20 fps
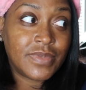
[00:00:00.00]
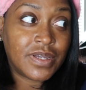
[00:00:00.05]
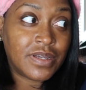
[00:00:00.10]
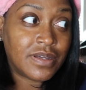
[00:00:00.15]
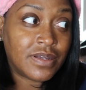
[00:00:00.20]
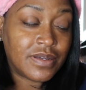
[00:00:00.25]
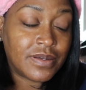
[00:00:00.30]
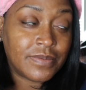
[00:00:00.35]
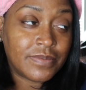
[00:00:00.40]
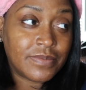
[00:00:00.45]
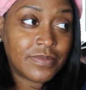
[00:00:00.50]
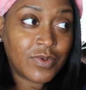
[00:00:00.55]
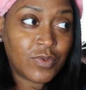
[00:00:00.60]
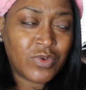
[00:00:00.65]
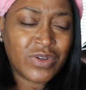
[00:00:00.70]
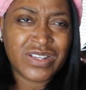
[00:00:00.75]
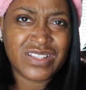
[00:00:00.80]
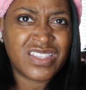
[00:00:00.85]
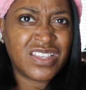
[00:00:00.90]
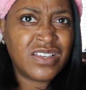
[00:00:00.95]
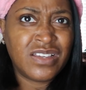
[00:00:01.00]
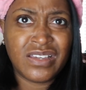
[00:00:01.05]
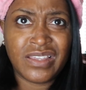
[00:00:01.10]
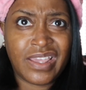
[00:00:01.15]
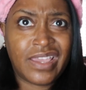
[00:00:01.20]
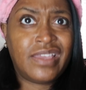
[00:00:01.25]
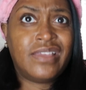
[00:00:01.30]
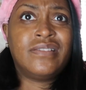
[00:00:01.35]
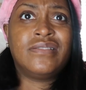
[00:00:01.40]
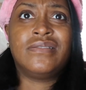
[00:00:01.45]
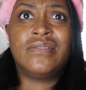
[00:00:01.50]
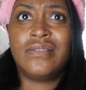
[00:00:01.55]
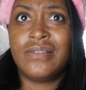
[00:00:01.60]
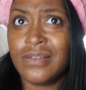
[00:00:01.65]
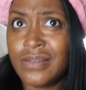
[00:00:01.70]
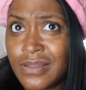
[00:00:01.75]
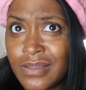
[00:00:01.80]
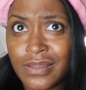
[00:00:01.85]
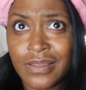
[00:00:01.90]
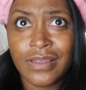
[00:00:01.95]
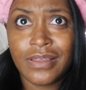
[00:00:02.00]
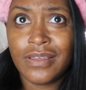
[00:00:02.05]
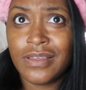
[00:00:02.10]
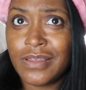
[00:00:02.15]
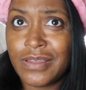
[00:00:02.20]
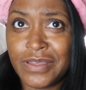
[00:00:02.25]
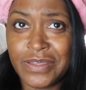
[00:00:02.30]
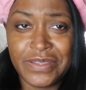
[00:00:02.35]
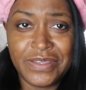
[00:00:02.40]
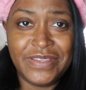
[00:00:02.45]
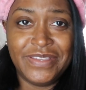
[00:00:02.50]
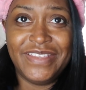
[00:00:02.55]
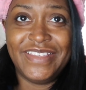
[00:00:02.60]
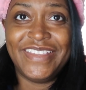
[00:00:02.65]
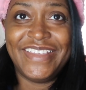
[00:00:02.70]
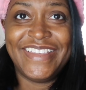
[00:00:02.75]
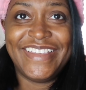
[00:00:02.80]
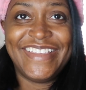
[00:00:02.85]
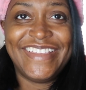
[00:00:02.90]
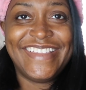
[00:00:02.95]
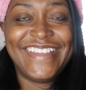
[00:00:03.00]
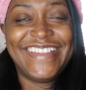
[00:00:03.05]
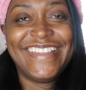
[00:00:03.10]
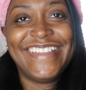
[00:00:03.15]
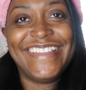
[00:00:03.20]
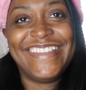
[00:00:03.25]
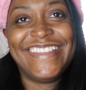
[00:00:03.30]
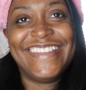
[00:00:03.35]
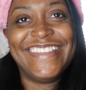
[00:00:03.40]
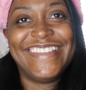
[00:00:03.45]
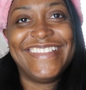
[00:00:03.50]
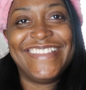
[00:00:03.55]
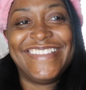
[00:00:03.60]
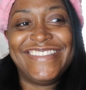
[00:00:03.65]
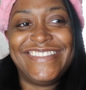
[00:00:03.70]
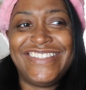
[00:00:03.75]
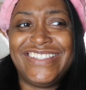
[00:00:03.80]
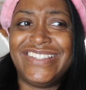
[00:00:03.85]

um, where's the hood at?